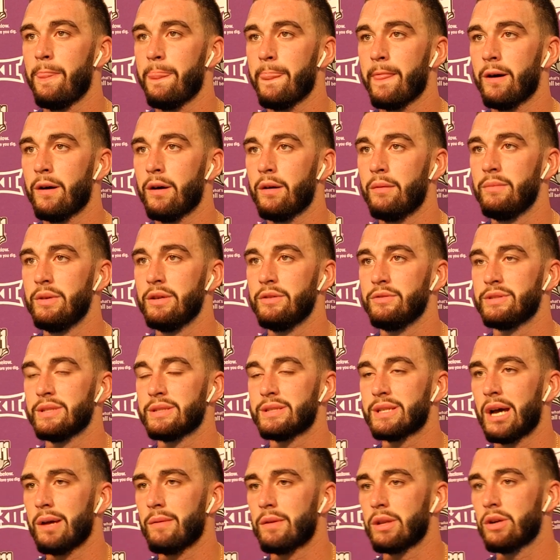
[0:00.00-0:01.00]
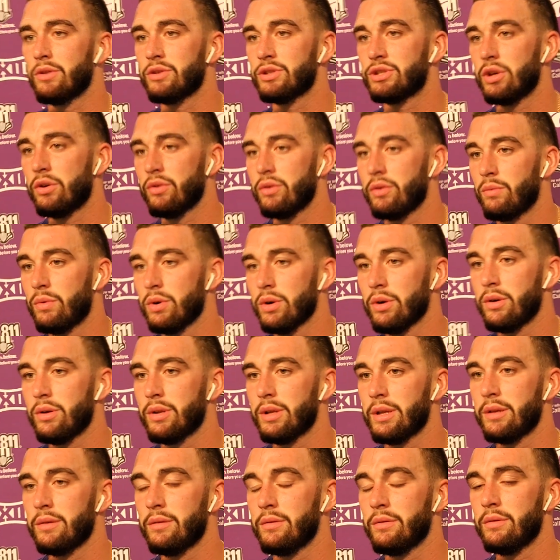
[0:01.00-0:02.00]
Um, it was just time to go show the world
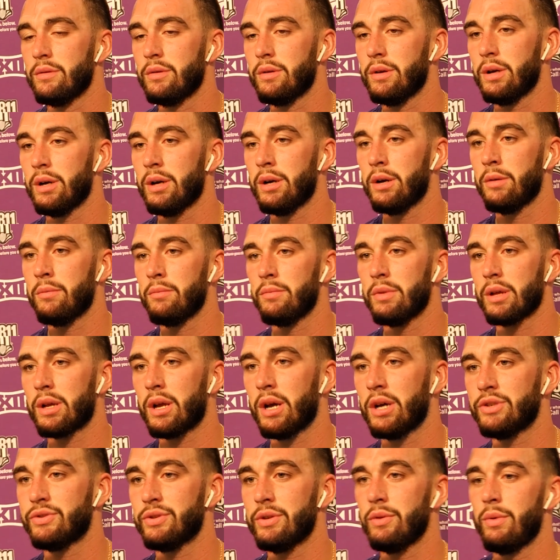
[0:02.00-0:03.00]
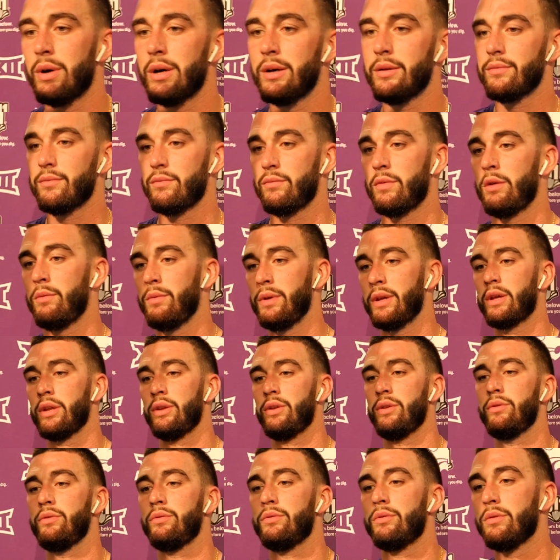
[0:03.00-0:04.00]
and um, the country what, what we could
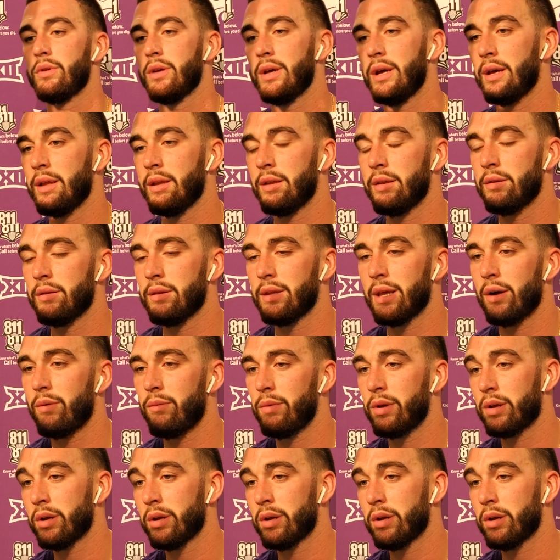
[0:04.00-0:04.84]
do and that we